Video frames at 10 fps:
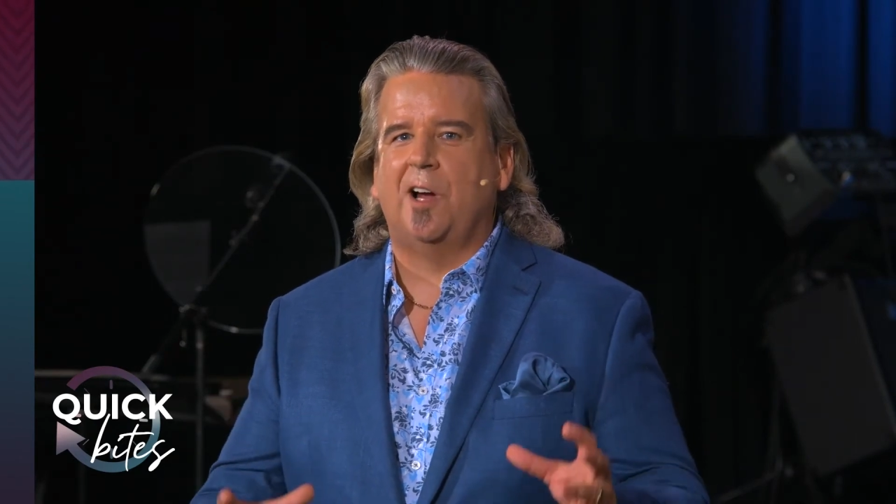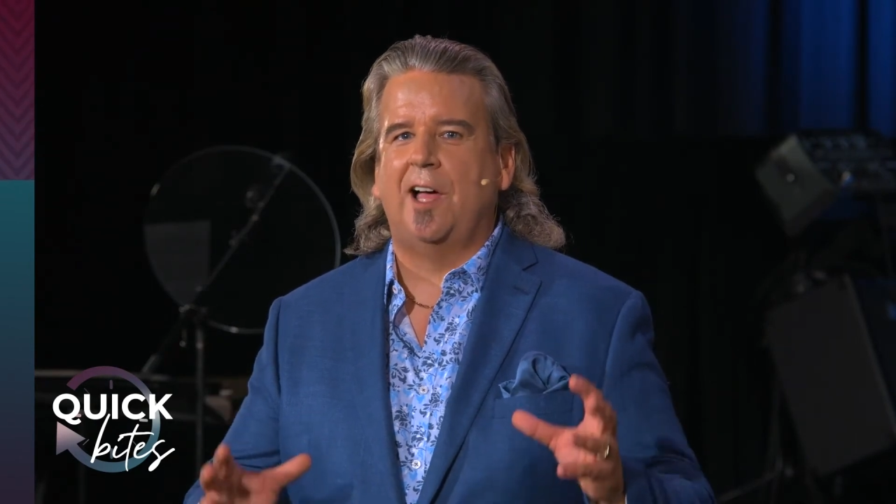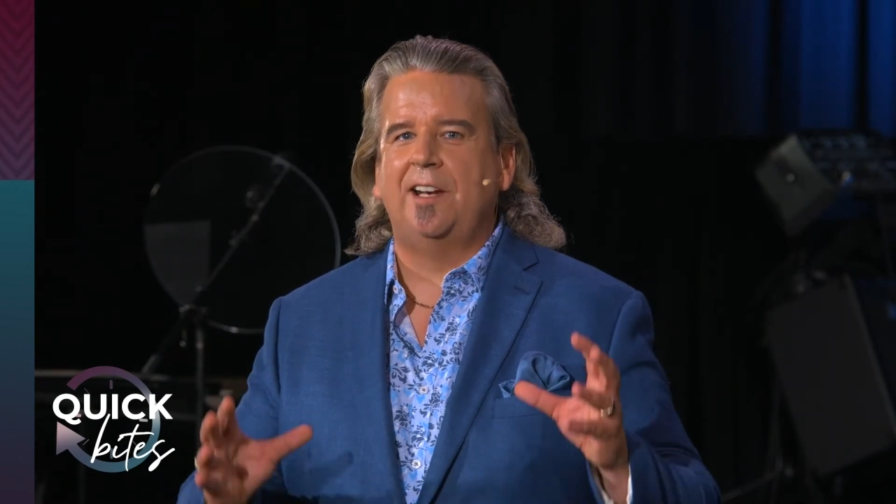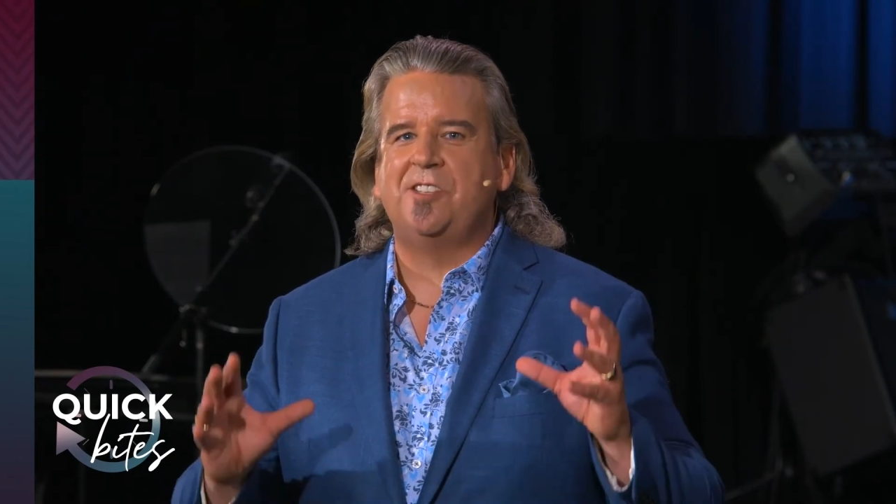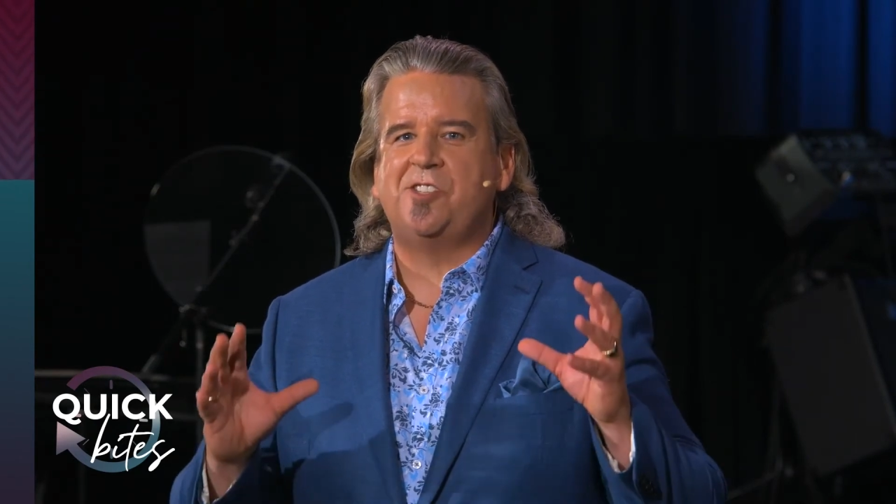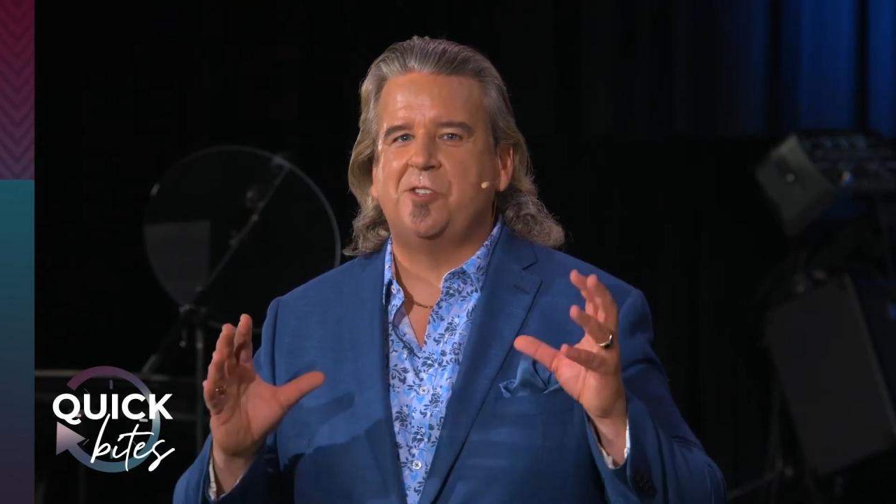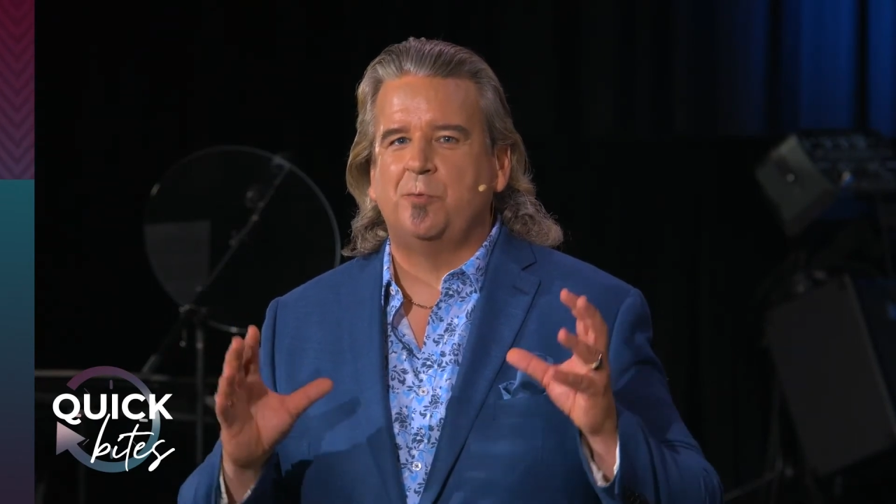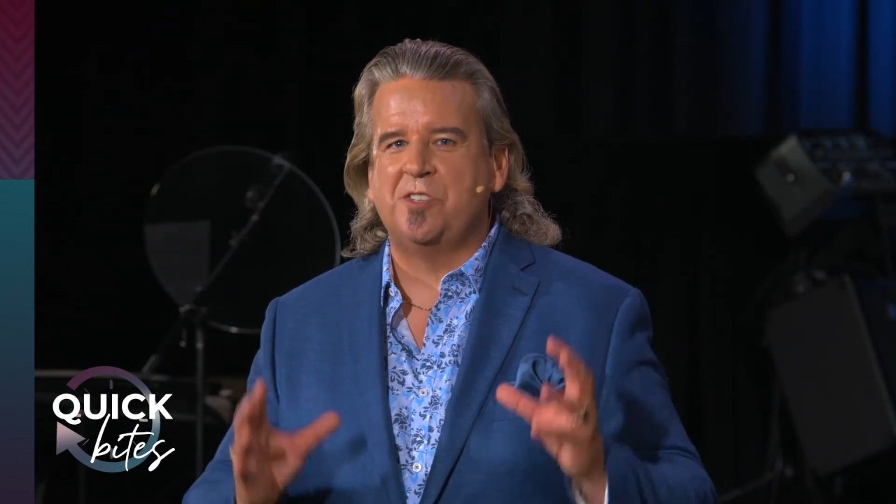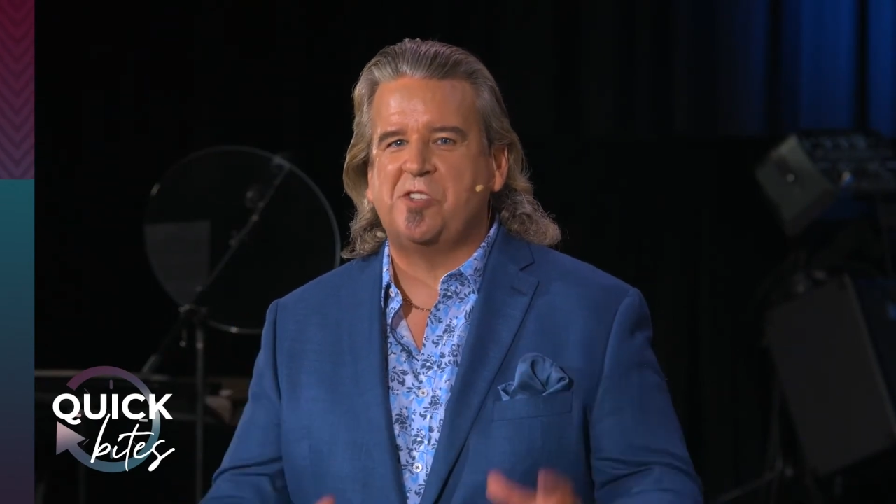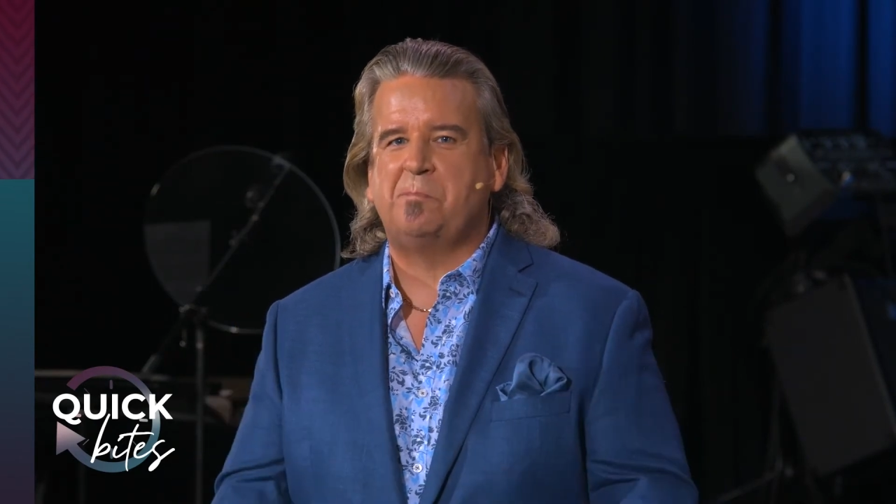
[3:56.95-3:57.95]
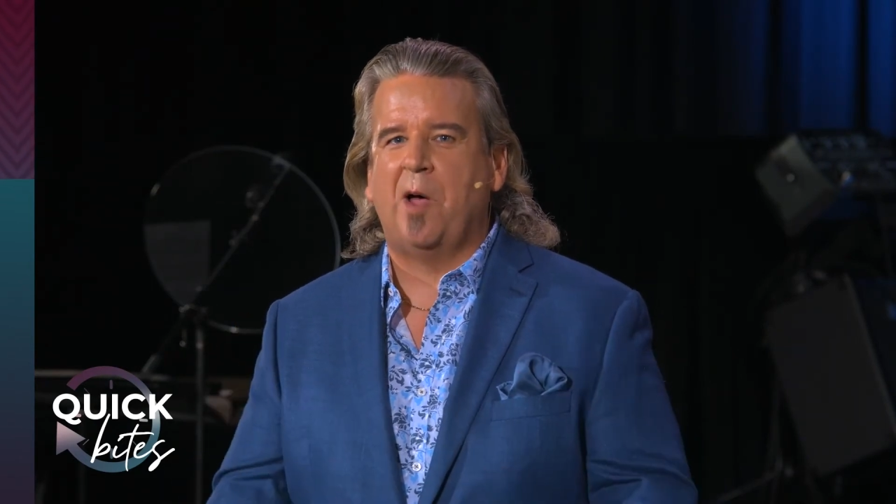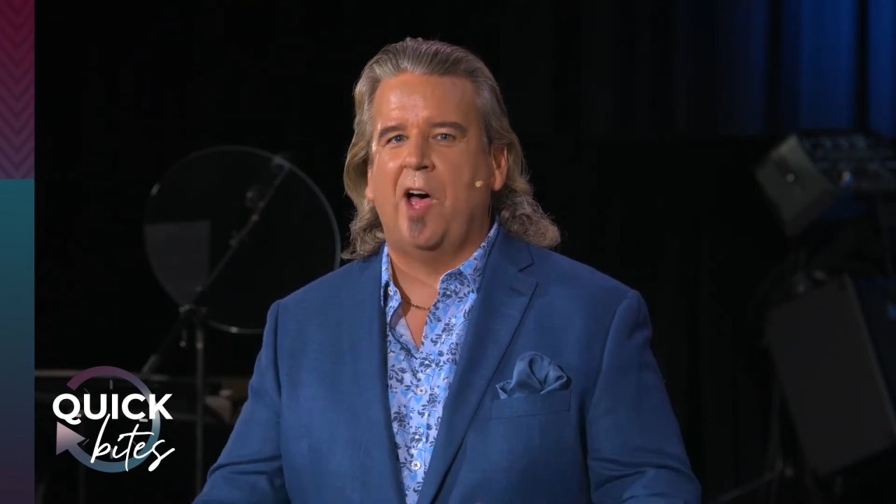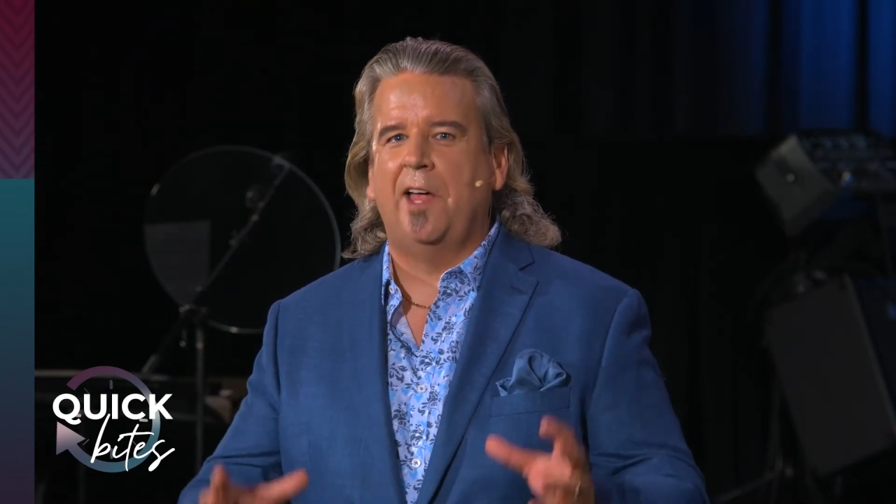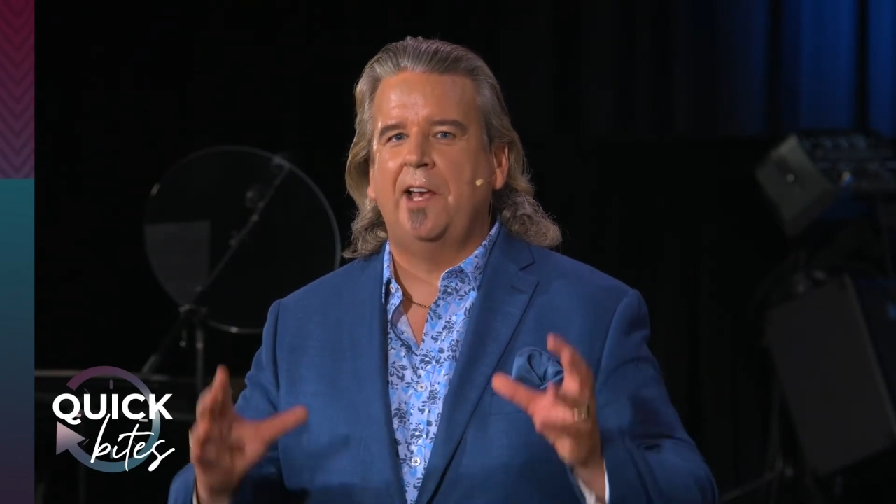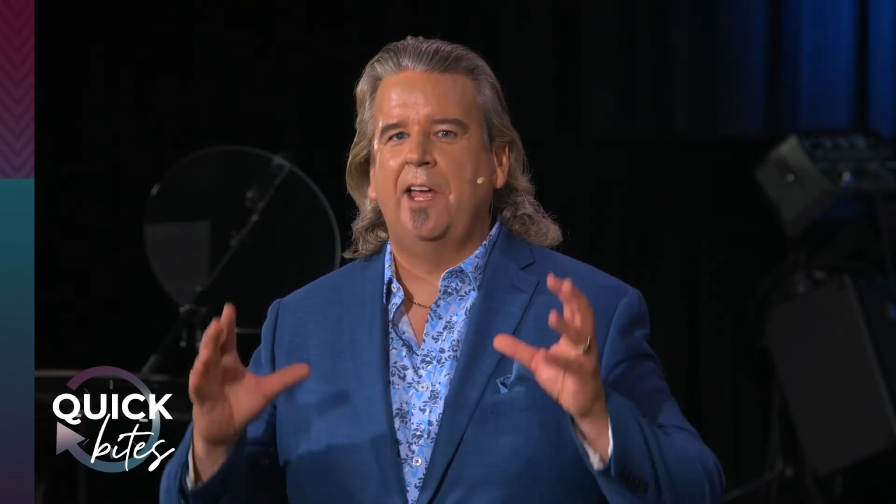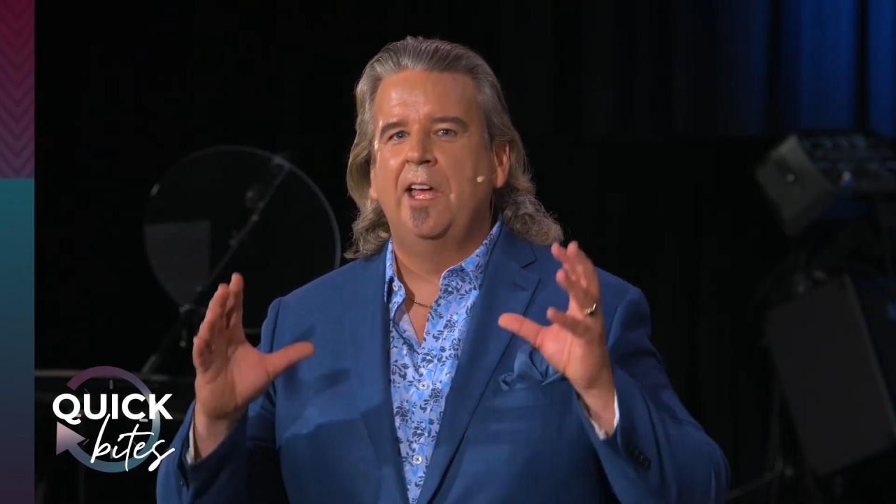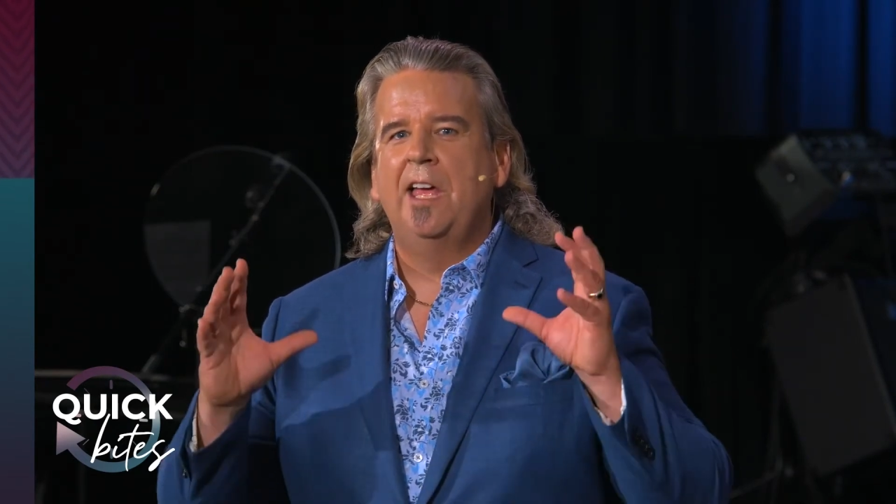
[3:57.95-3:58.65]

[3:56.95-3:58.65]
on us to respond